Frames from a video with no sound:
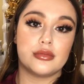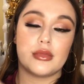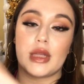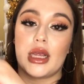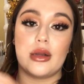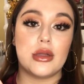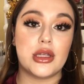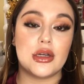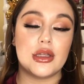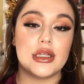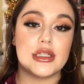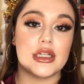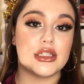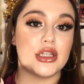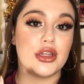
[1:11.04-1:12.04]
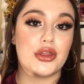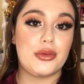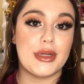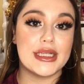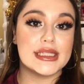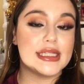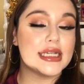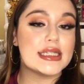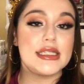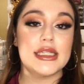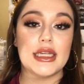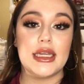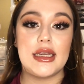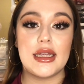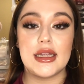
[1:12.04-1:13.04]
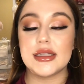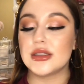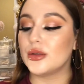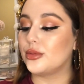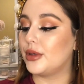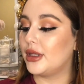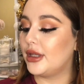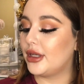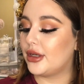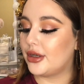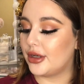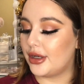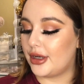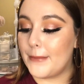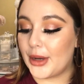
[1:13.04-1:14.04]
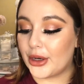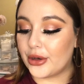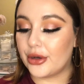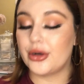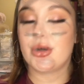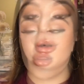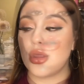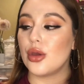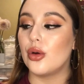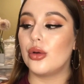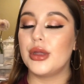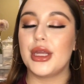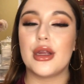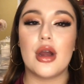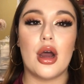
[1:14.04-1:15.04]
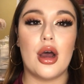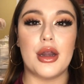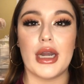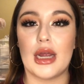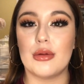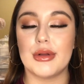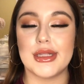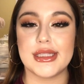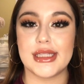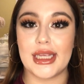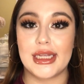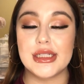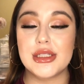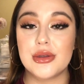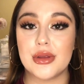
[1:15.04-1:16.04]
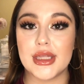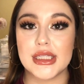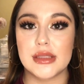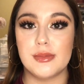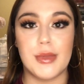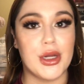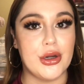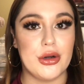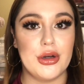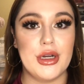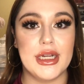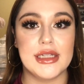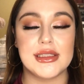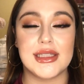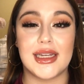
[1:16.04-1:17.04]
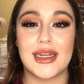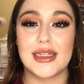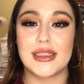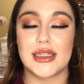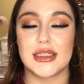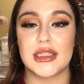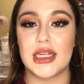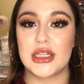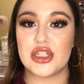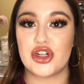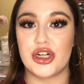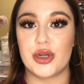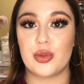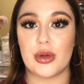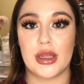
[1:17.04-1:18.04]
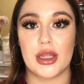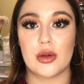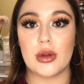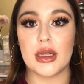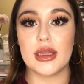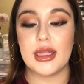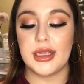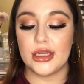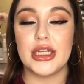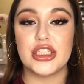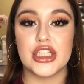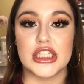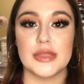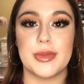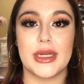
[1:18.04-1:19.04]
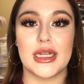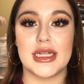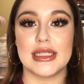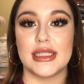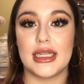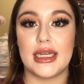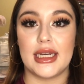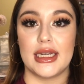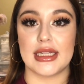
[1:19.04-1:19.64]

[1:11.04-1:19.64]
It literally does a 360. It's a really good mirror. The only con I would say to this mirror is that it does get dirty really quickly, just because it